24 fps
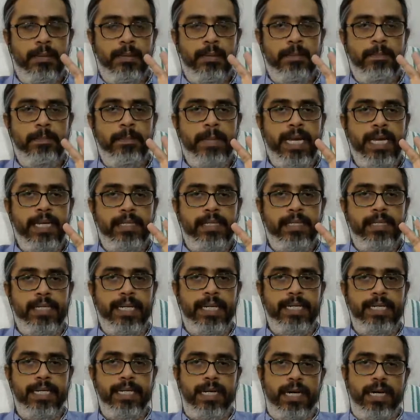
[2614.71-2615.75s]
make the
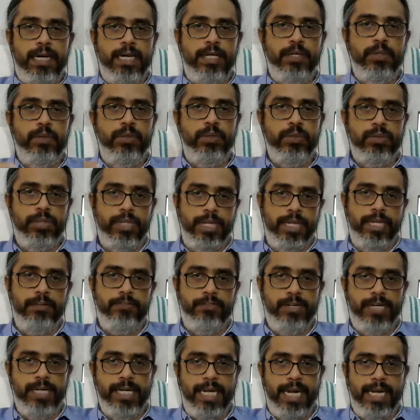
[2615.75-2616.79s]
data into 3
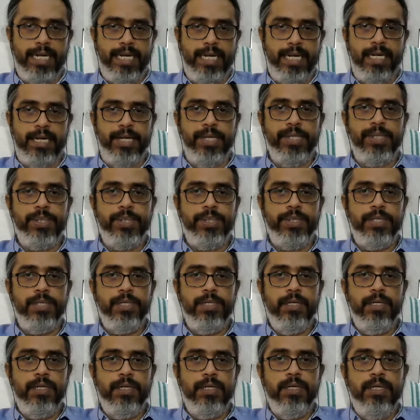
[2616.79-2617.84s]
different categories,
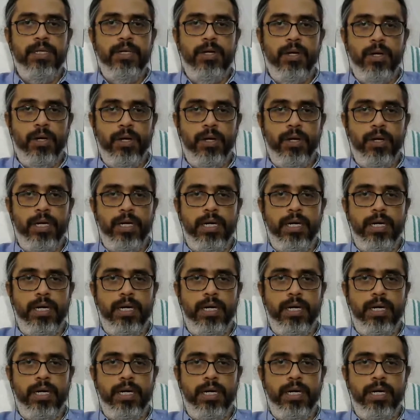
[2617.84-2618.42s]
or